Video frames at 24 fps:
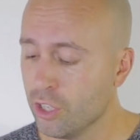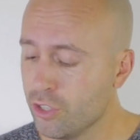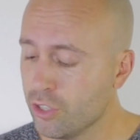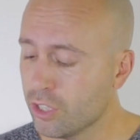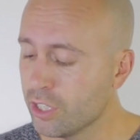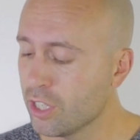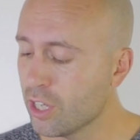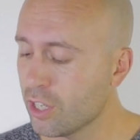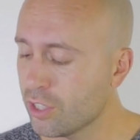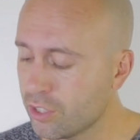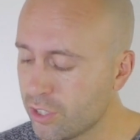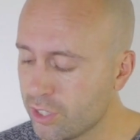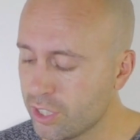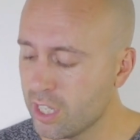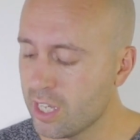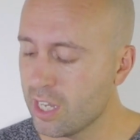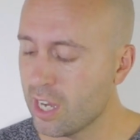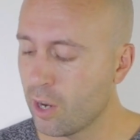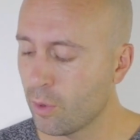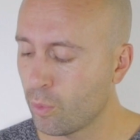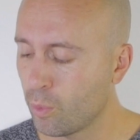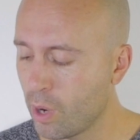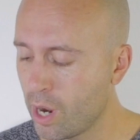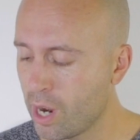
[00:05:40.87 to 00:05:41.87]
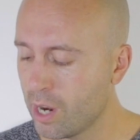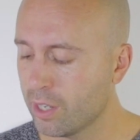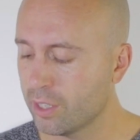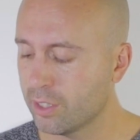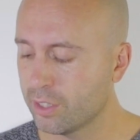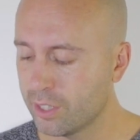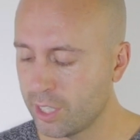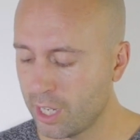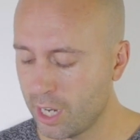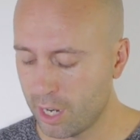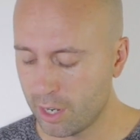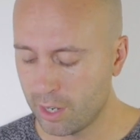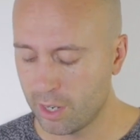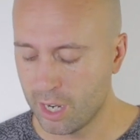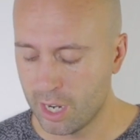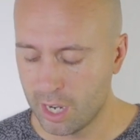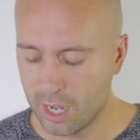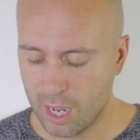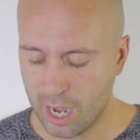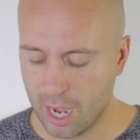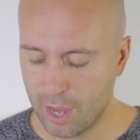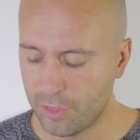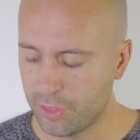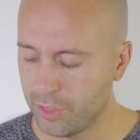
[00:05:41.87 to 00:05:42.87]
You can just see a wear and tear
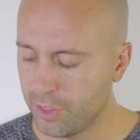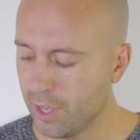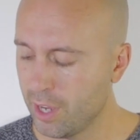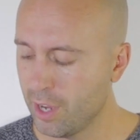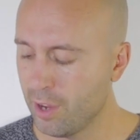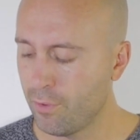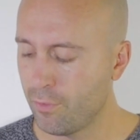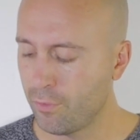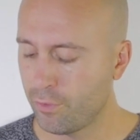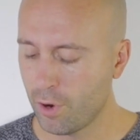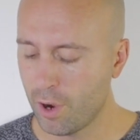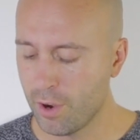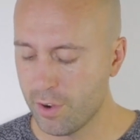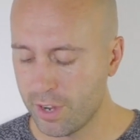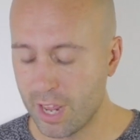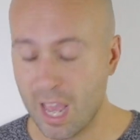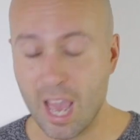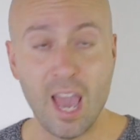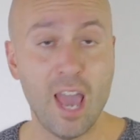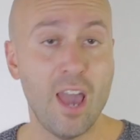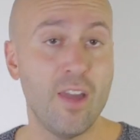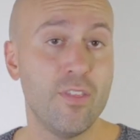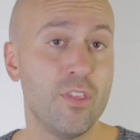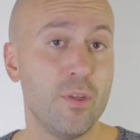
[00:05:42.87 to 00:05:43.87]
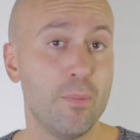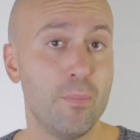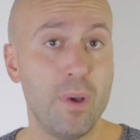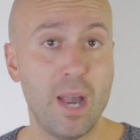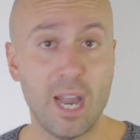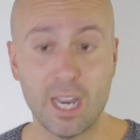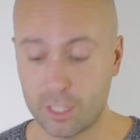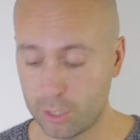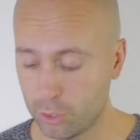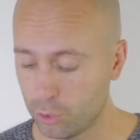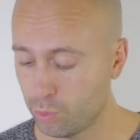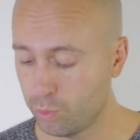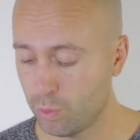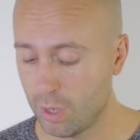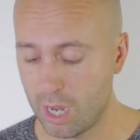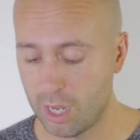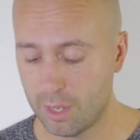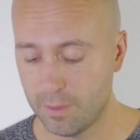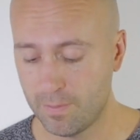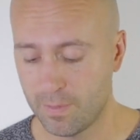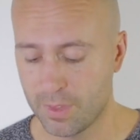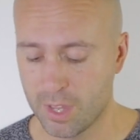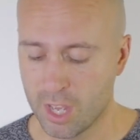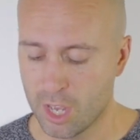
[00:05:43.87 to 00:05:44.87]
at the front and the back as
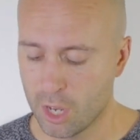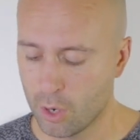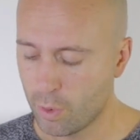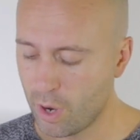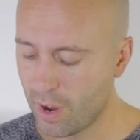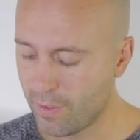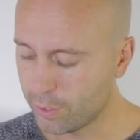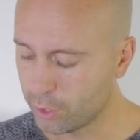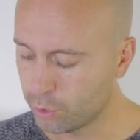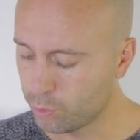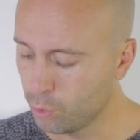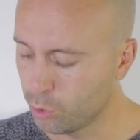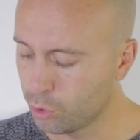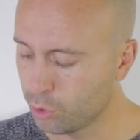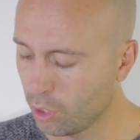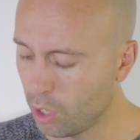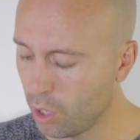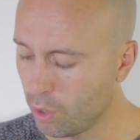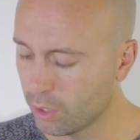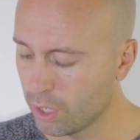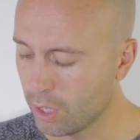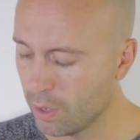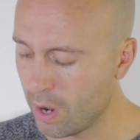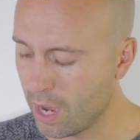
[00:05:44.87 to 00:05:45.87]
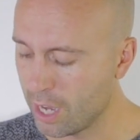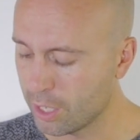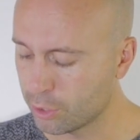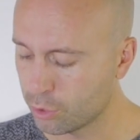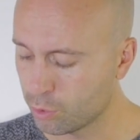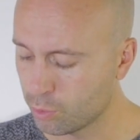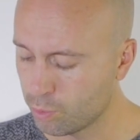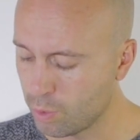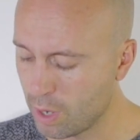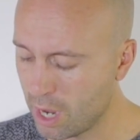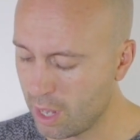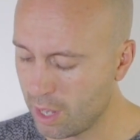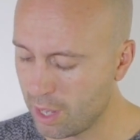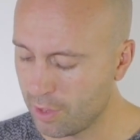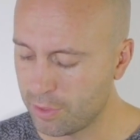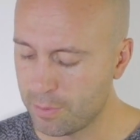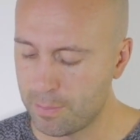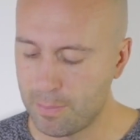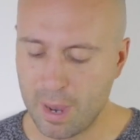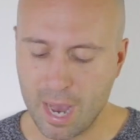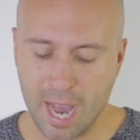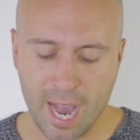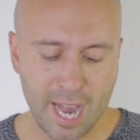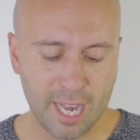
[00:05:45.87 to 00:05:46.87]
well. We have a swoosh logo as well at
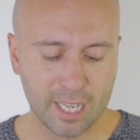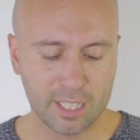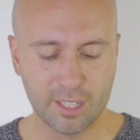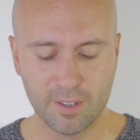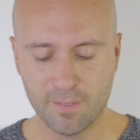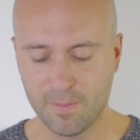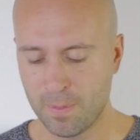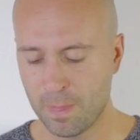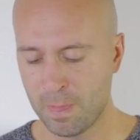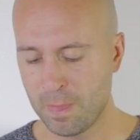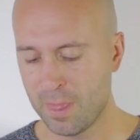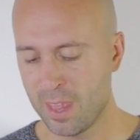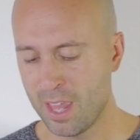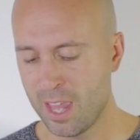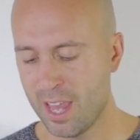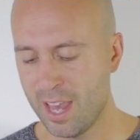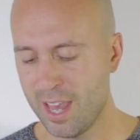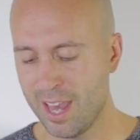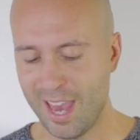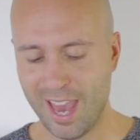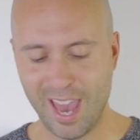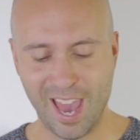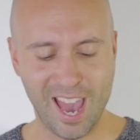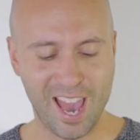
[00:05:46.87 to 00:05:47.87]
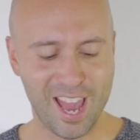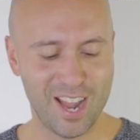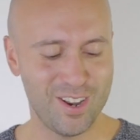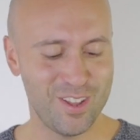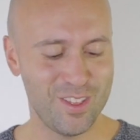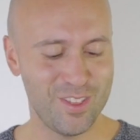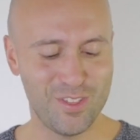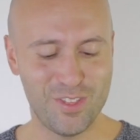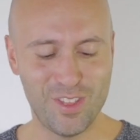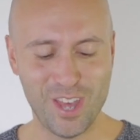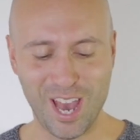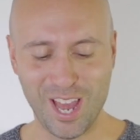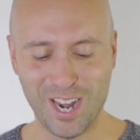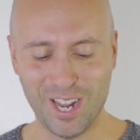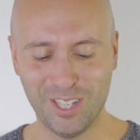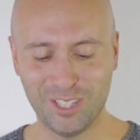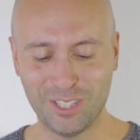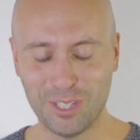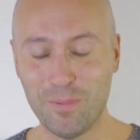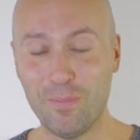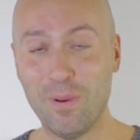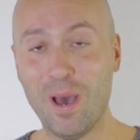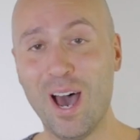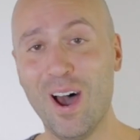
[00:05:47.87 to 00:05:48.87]
the back, and that
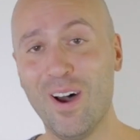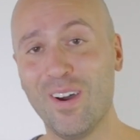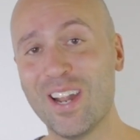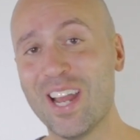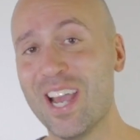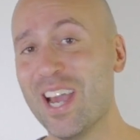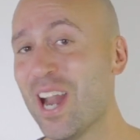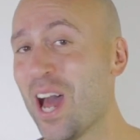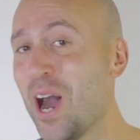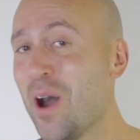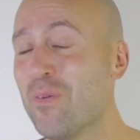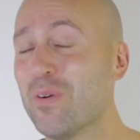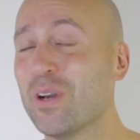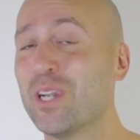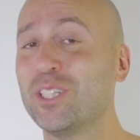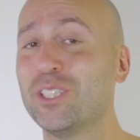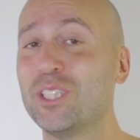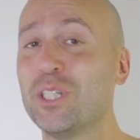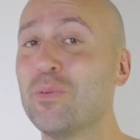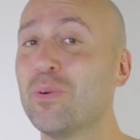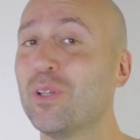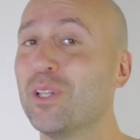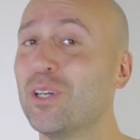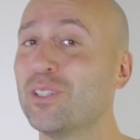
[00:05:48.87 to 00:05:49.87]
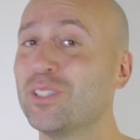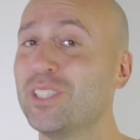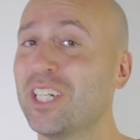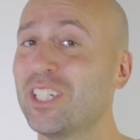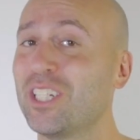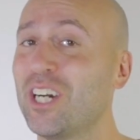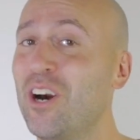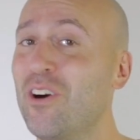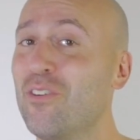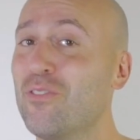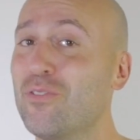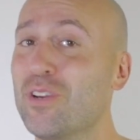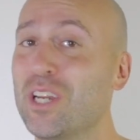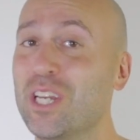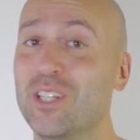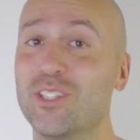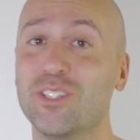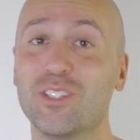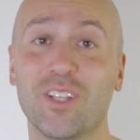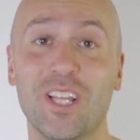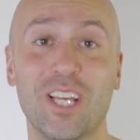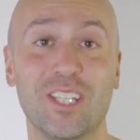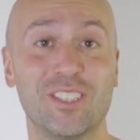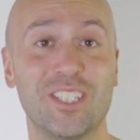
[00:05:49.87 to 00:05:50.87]
is about it. I want to see what it looks like on
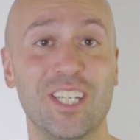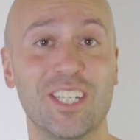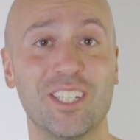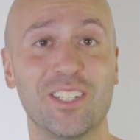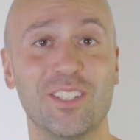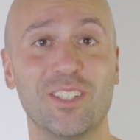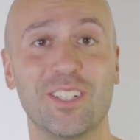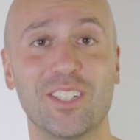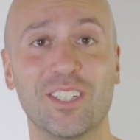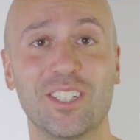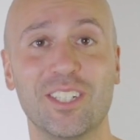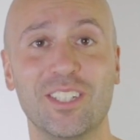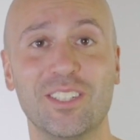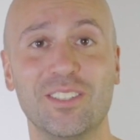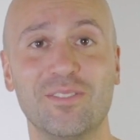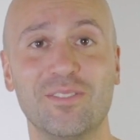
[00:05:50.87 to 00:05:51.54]
feet, so let's take a look.